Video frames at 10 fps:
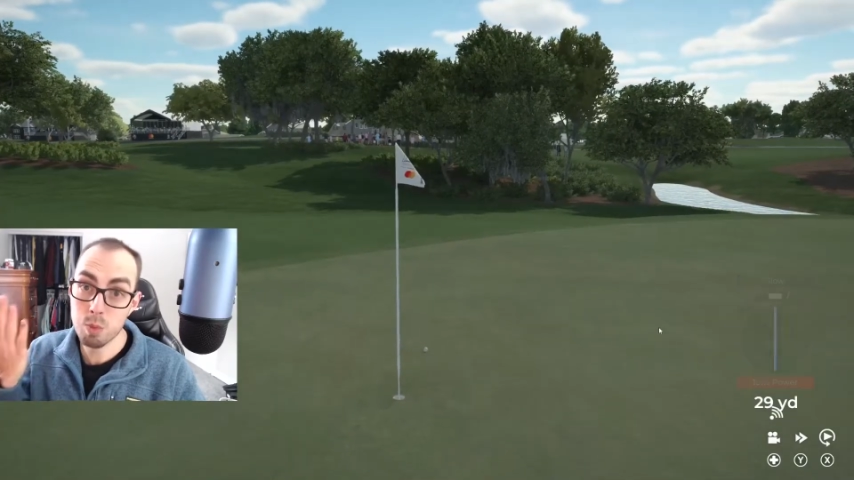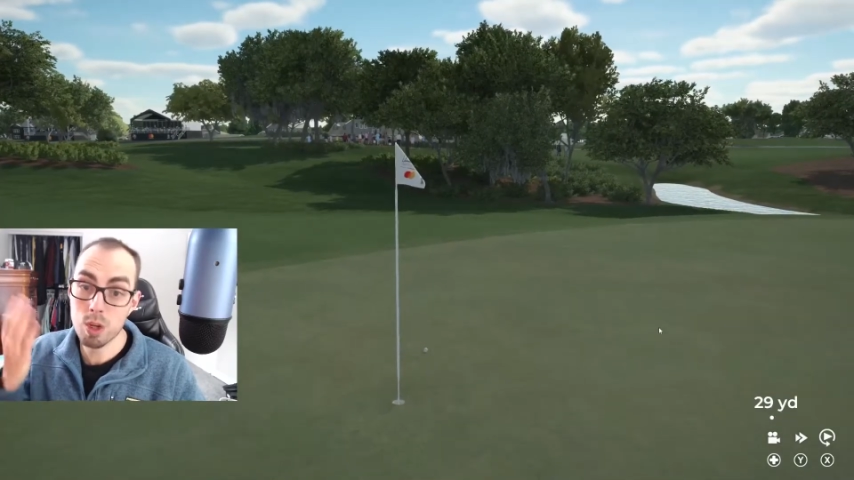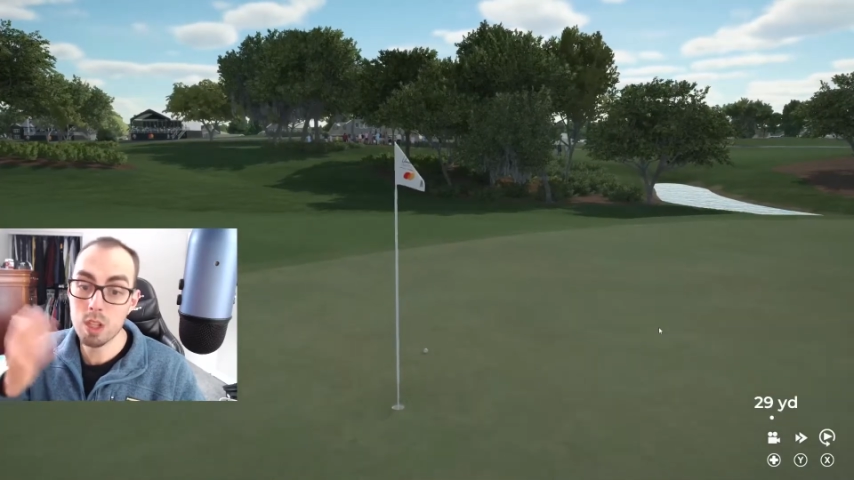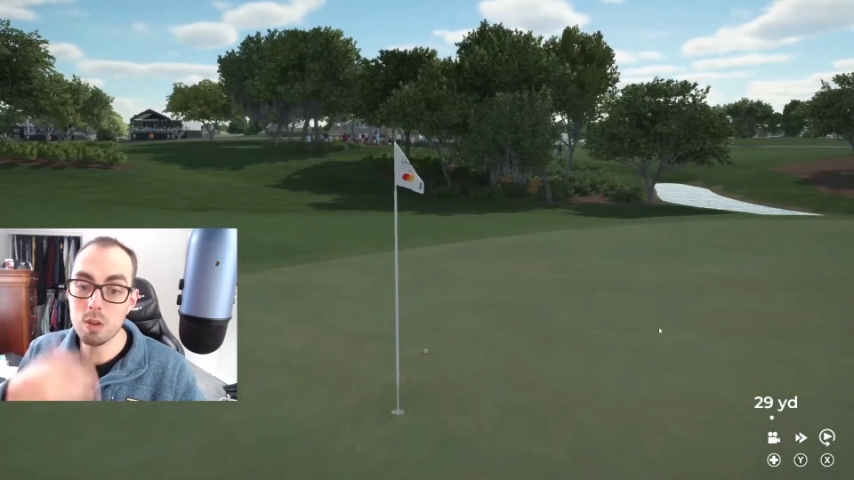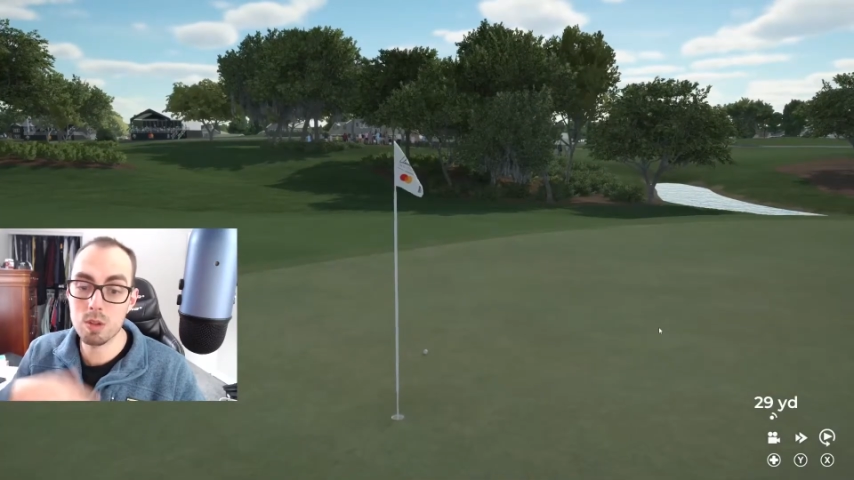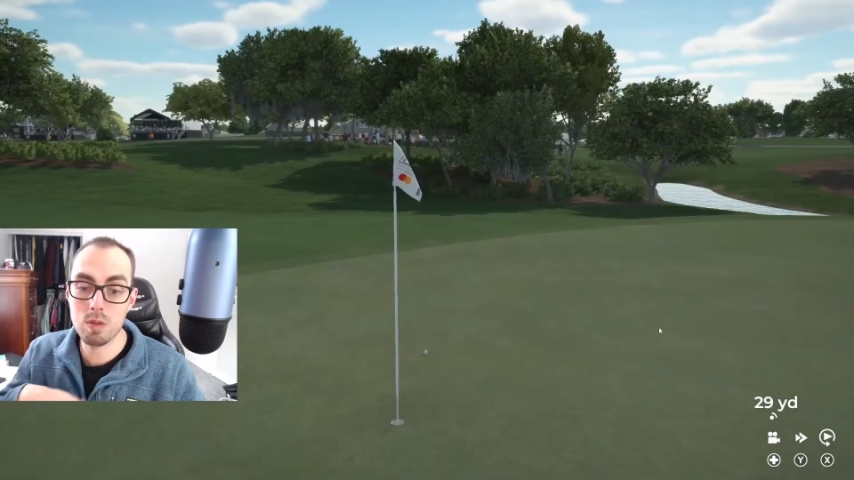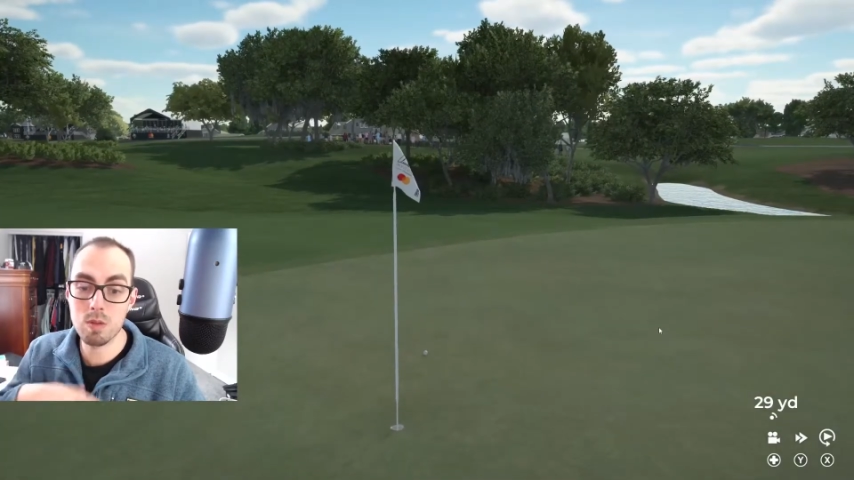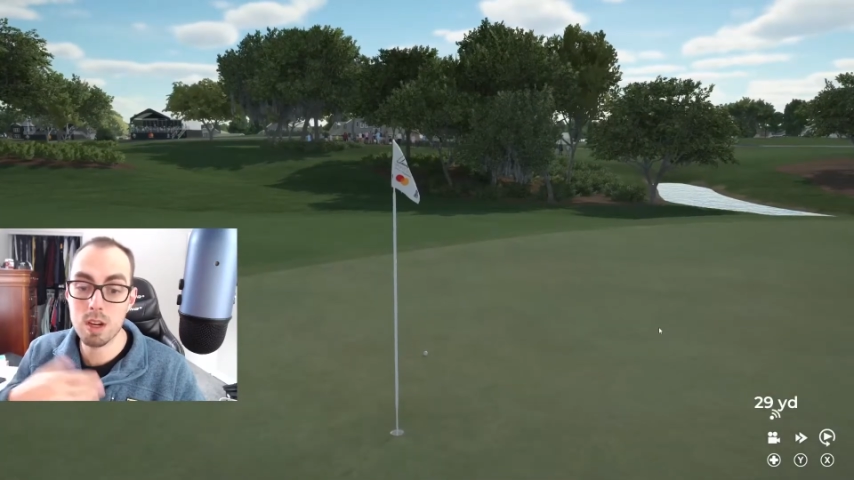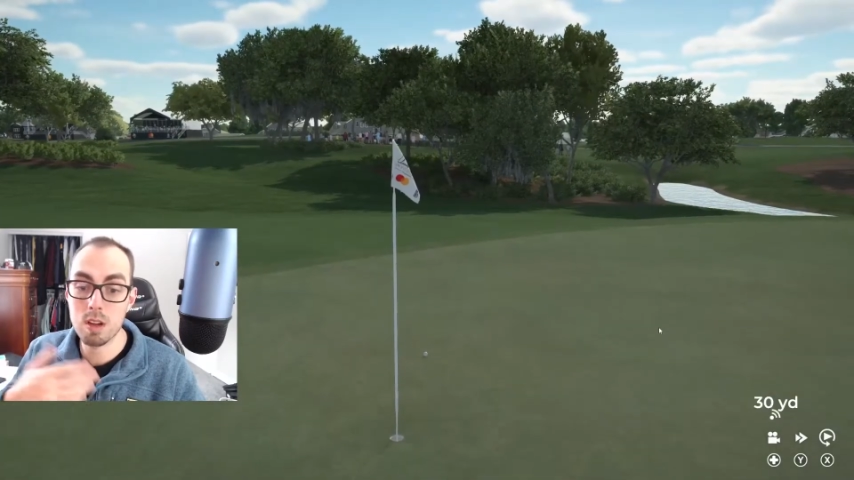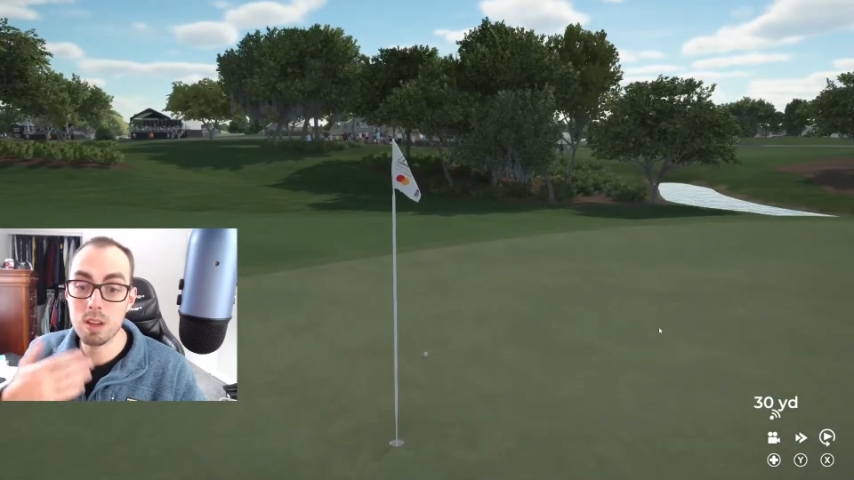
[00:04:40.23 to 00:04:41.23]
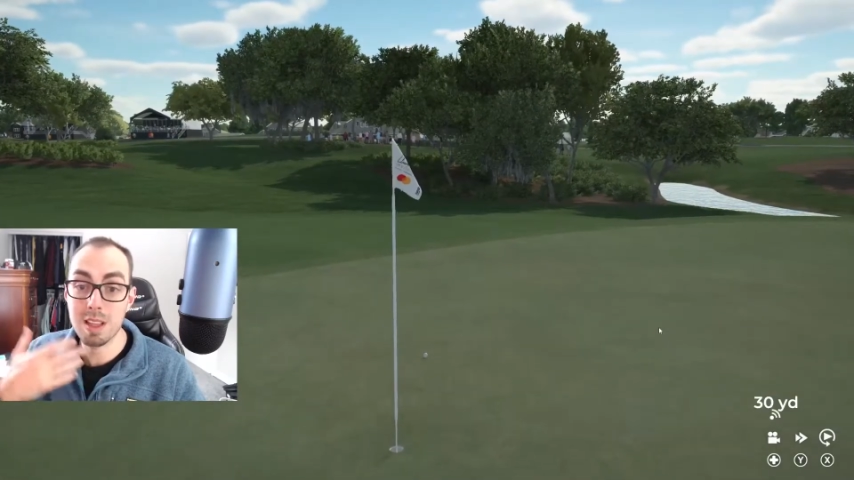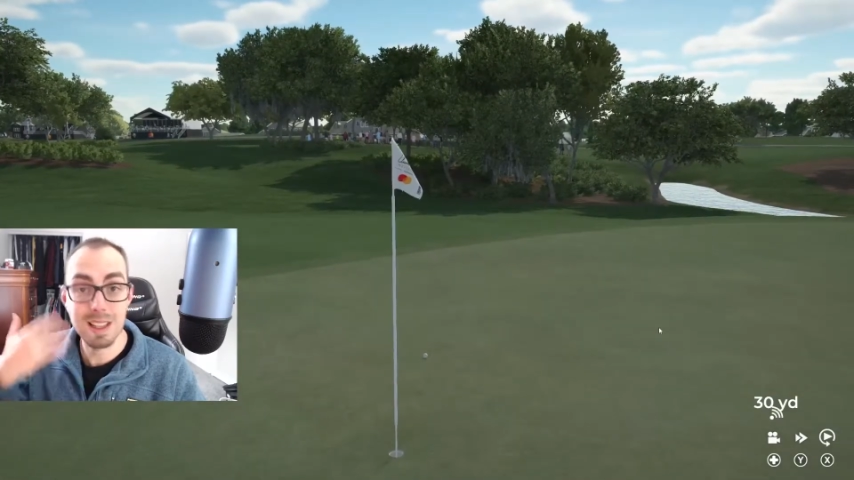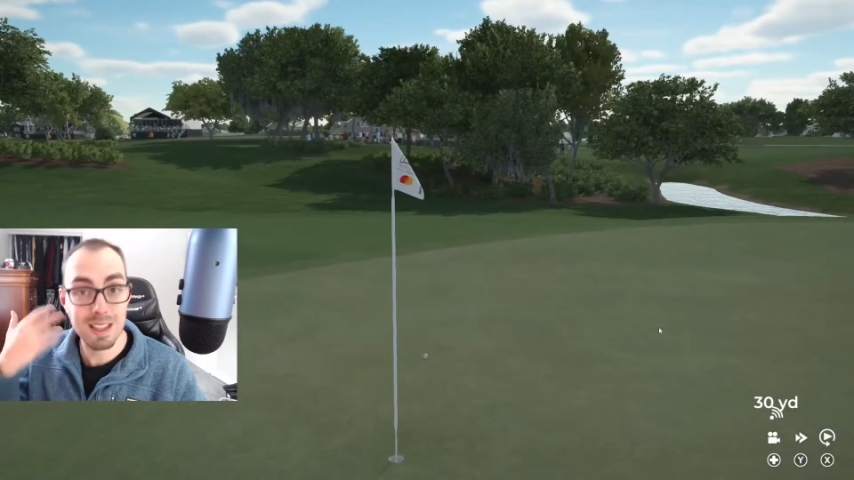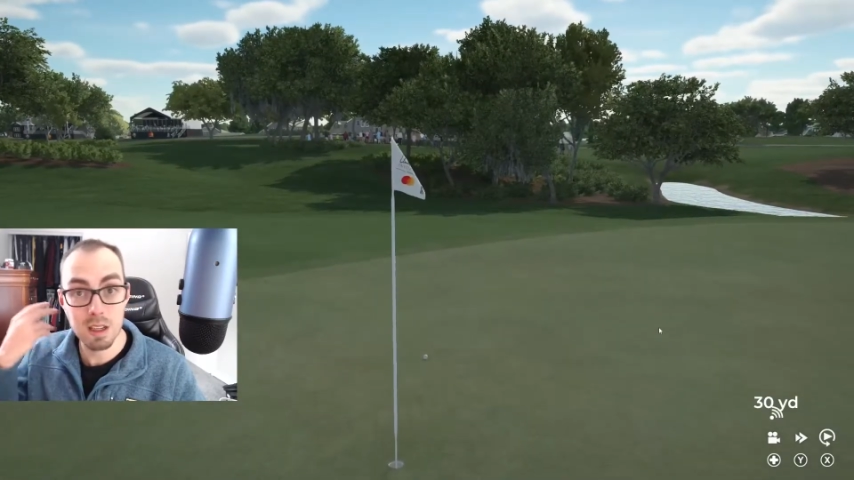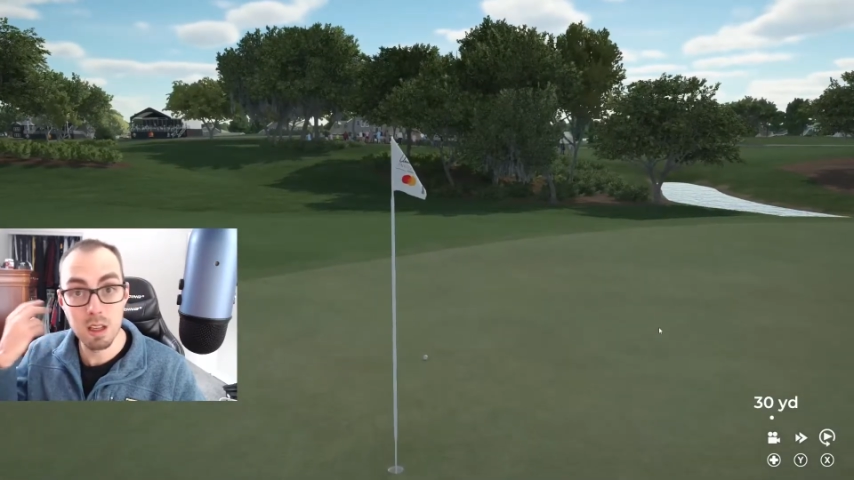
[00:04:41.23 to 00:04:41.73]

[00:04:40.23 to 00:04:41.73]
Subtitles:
pretty close to right on line.